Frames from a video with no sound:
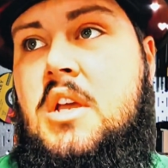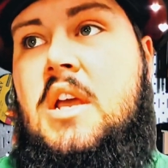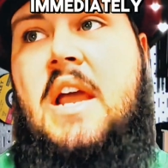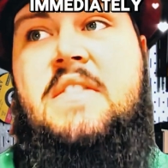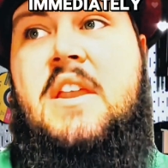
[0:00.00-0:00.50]

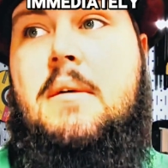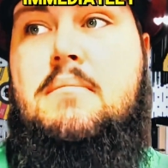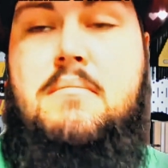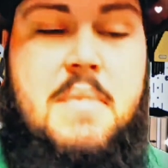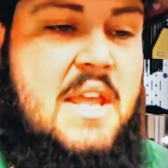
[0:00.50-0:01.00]
And then
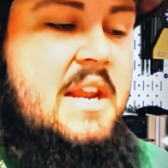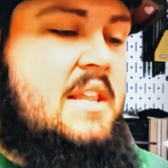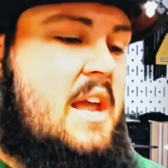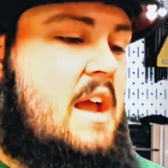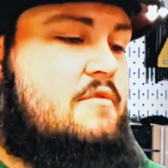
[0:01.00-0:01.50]

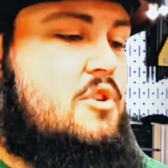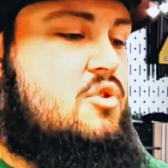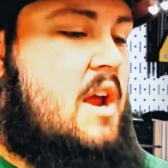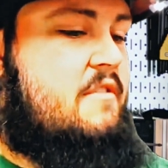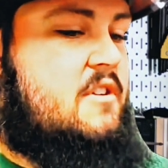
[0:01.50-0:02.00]
immediately after
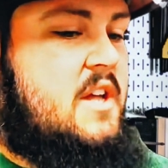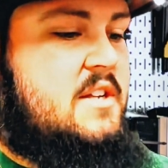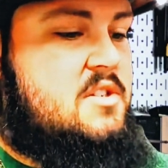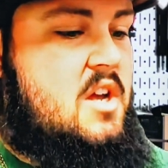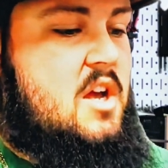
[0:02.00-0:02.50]
traffic
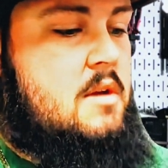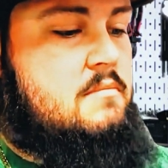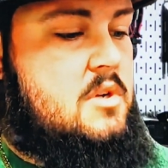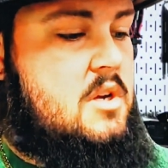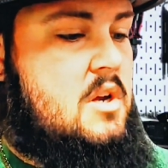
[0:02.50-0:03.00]
lets
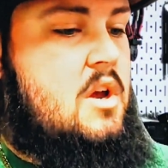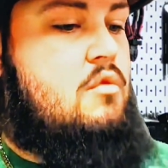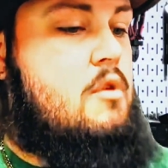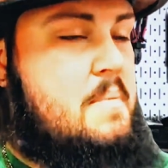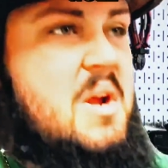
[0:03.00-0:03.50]
up,
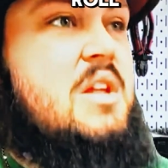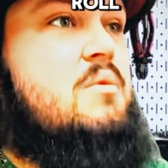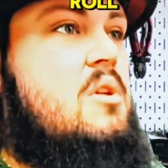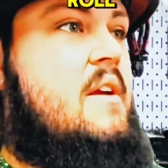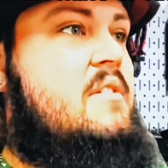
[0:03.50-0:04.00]
we'll probably
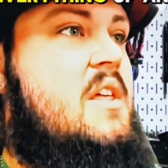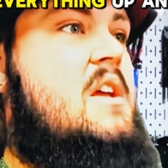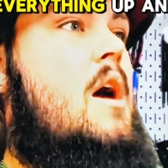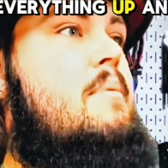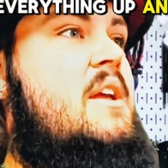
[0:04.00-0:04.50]
roll
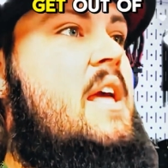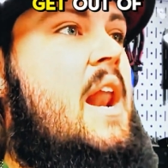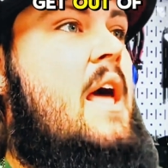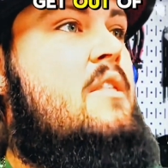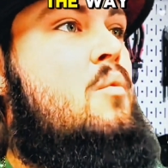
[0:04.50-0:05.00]
everything up and get
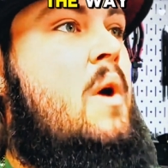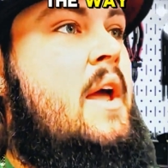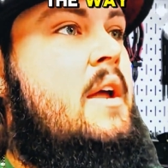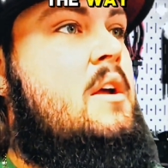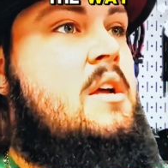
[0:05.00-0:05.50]
out of the
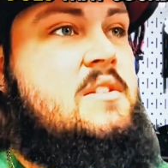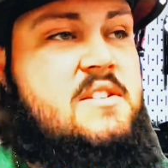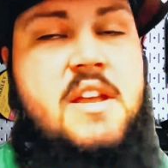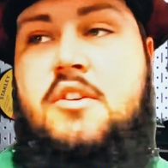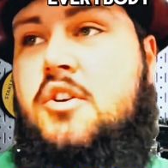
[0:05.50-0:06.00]
way. Does that
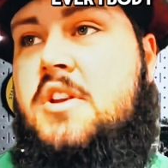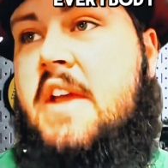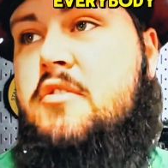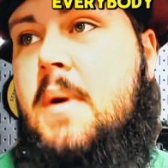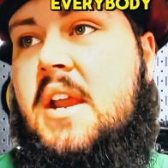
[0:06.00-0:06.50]
sound good to
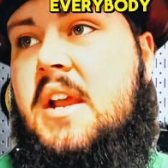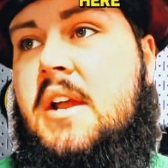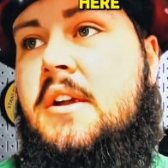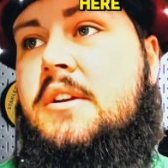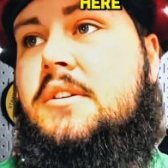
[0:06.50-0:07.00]
everybody
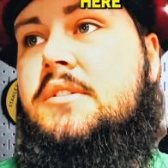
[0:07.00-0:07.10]
here?